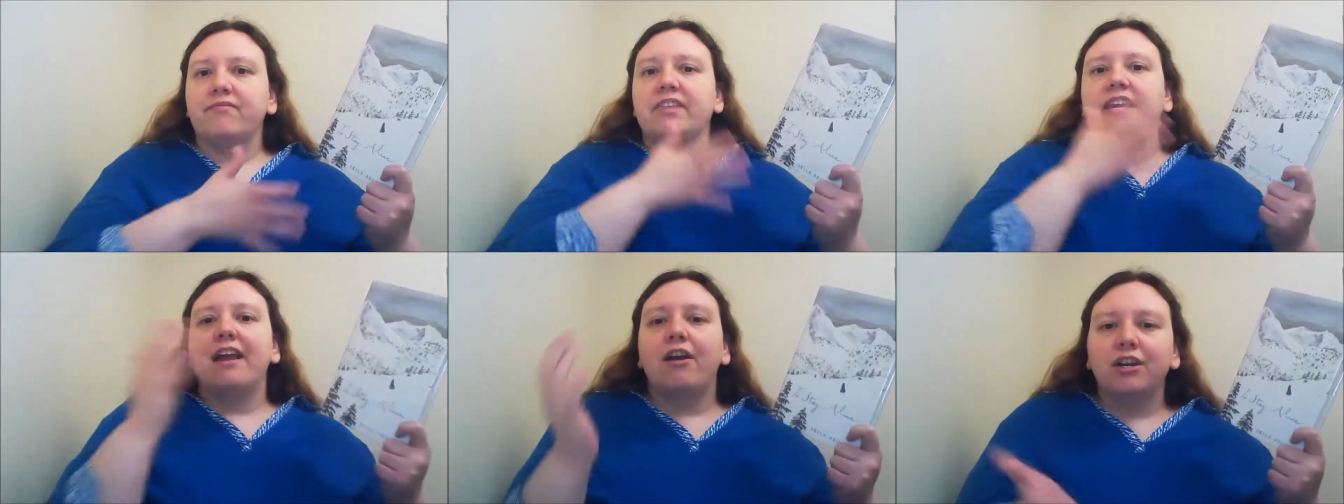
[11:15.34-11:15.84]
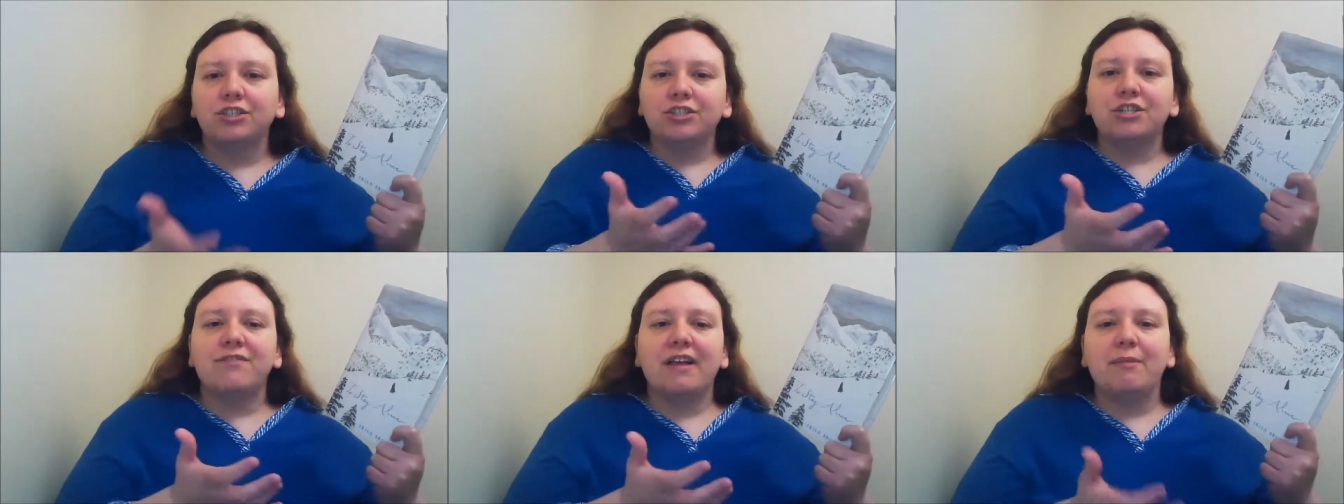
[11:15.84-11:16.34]
the
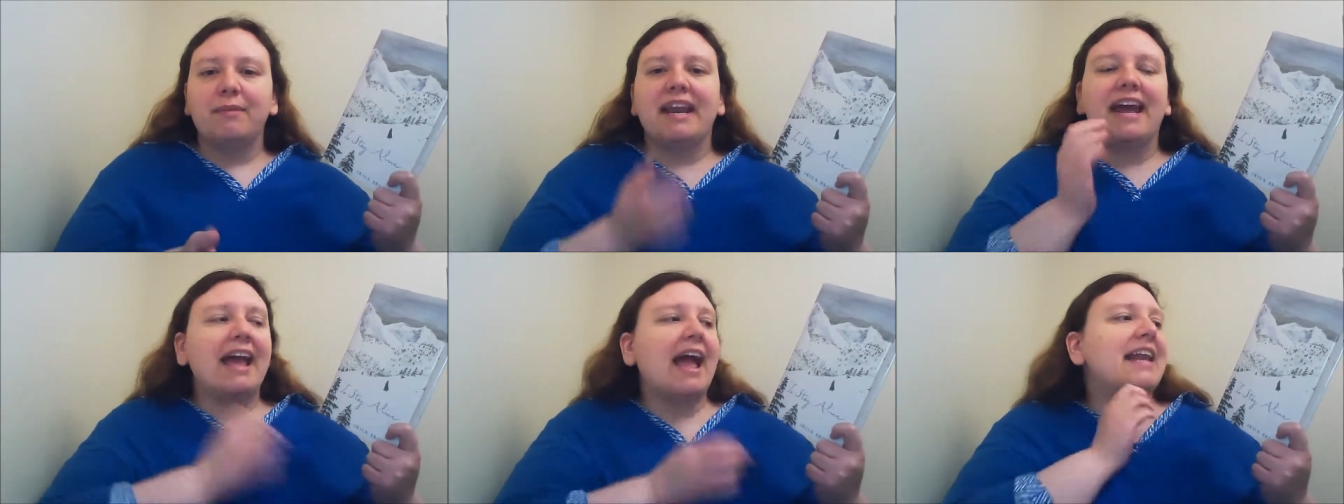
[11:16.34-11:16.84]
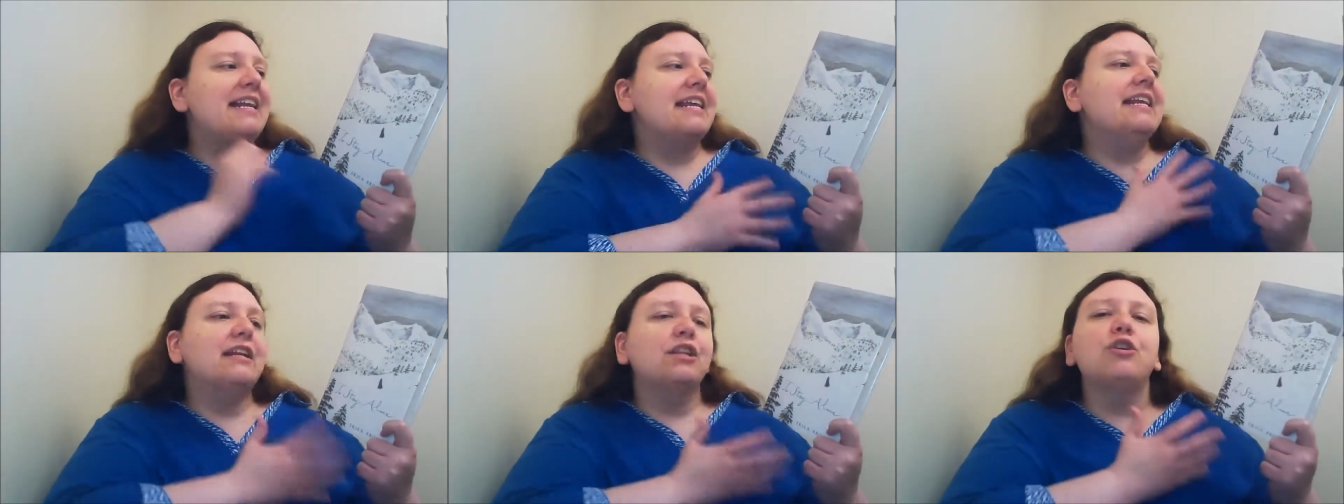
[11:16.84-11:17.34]
character development. I, I
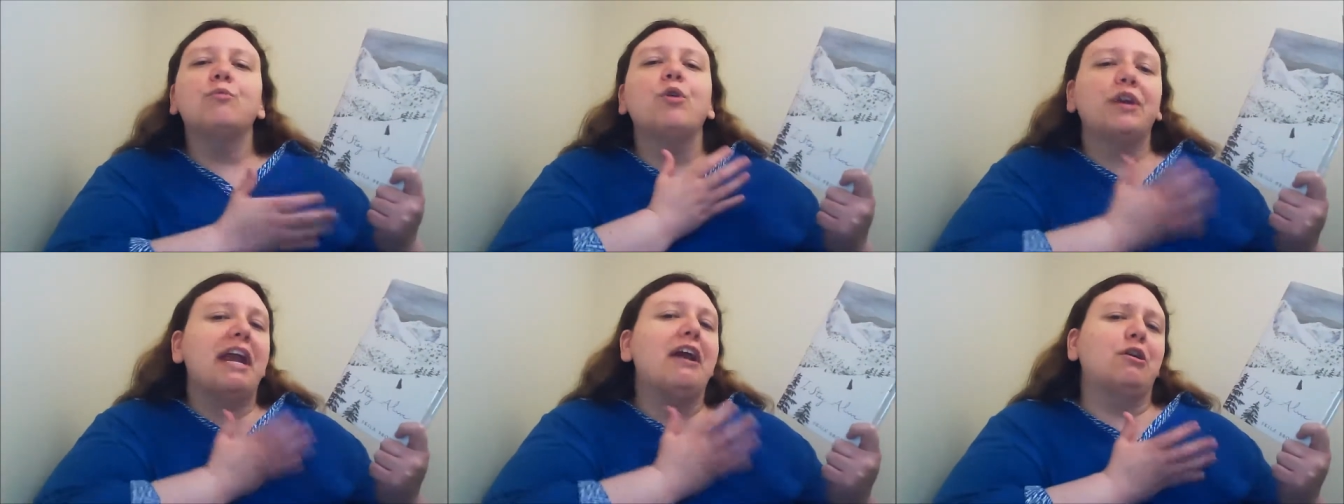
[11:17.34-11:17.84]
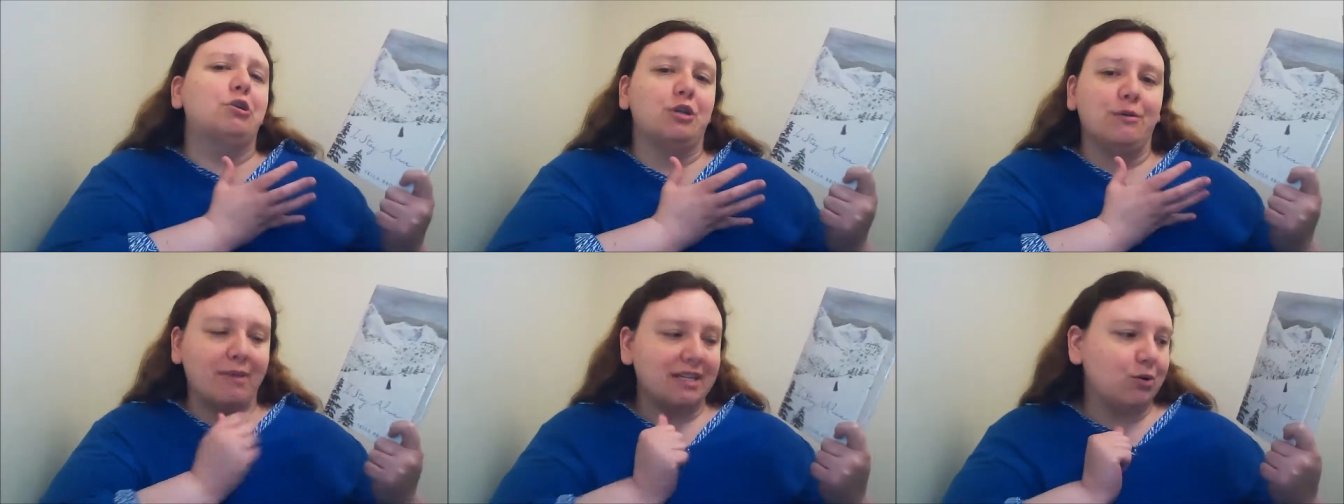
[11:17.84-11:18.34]
needed a little more
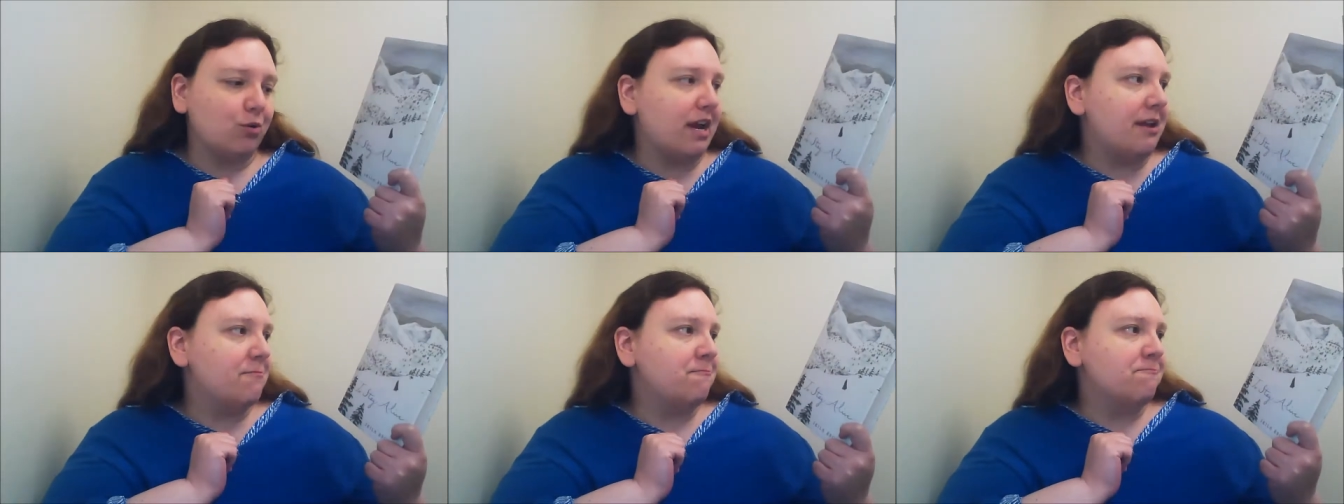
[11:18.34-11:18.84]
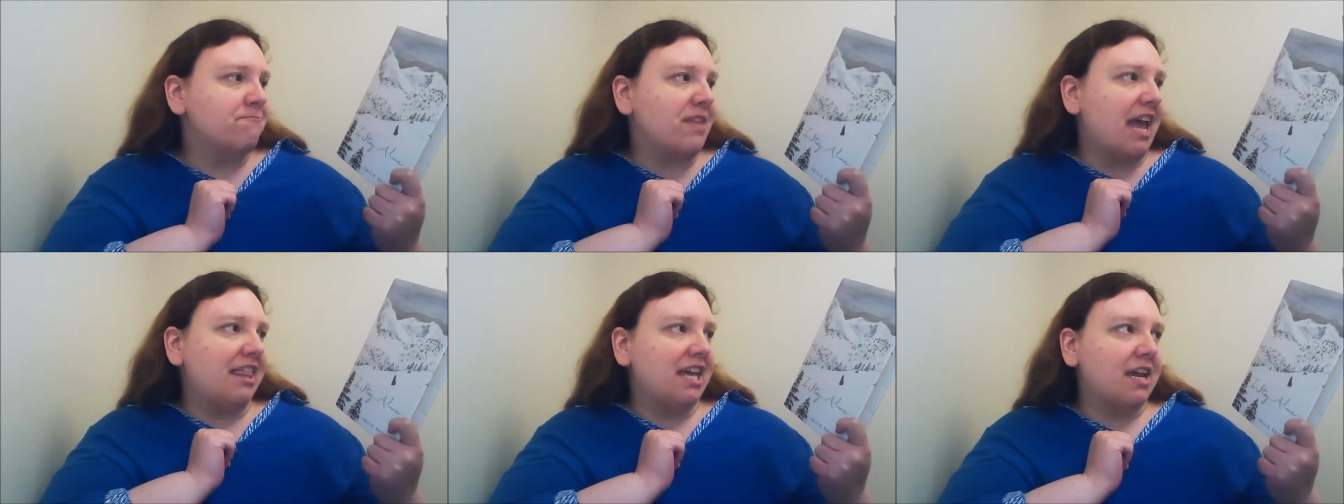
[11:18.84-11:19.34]
character in my story,
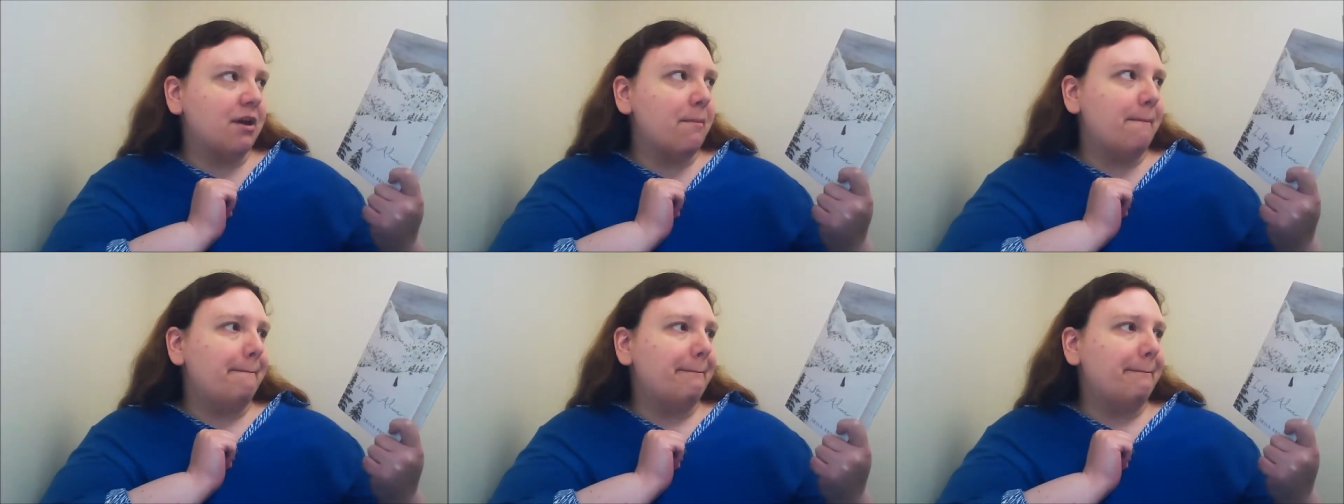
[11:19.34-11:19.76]
I think.